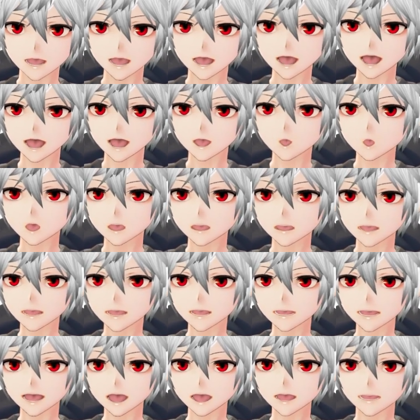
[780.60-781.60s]
or the
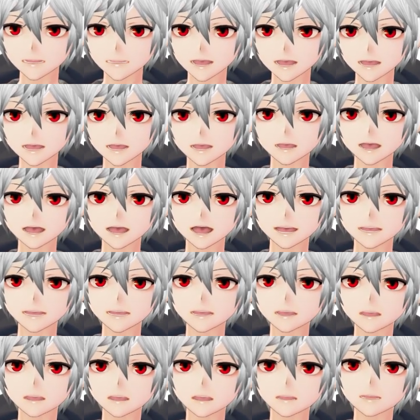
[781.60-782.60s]
animation on your
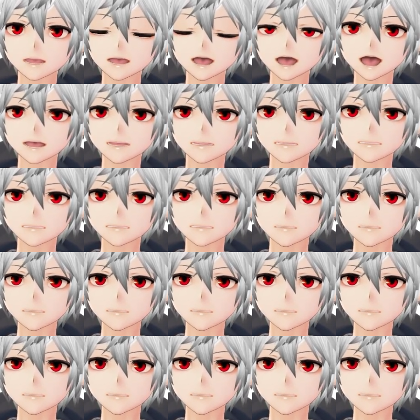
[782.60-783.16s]
character because